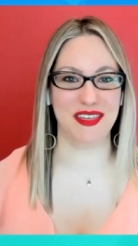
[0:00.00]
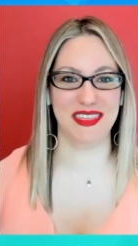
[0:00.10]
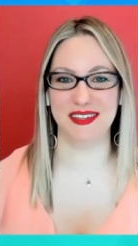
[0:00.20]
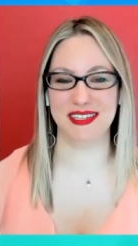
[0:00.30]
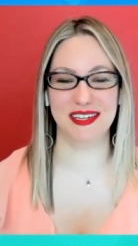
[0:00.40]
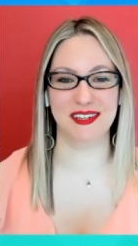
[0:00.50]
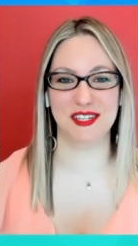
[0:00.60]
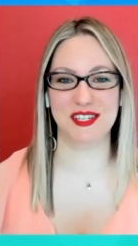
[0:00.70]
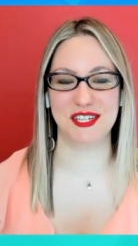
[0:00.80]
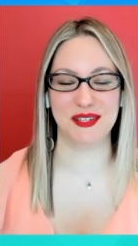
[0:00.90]
you're you're
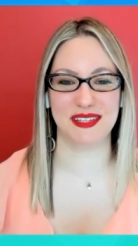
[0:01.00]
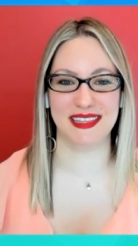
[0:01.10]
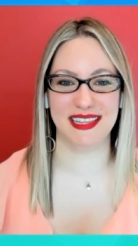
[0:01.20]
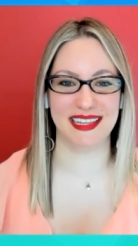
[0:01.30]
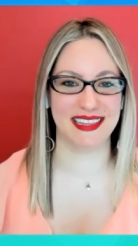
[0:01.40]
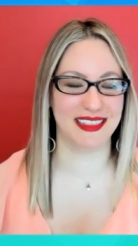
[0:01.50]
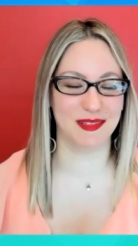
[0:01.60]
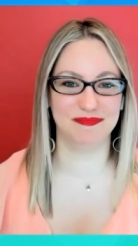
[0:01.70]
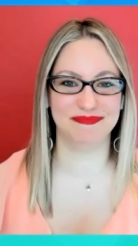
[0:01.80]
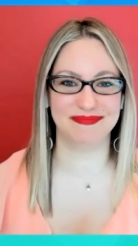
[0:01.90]
shooting
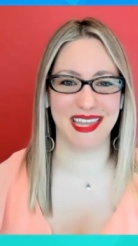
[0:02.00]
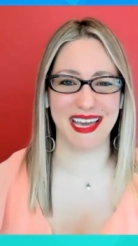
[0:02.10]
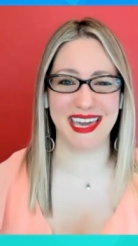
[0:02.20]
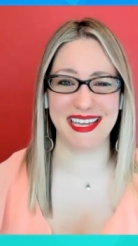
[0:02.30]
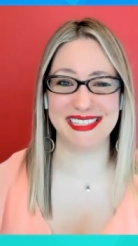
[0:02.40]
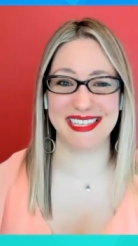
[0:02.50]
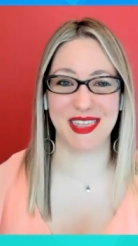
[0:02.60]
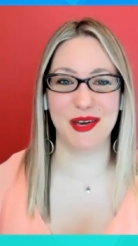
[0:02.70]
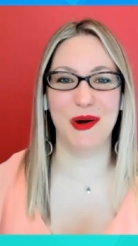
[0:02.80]
I can't say the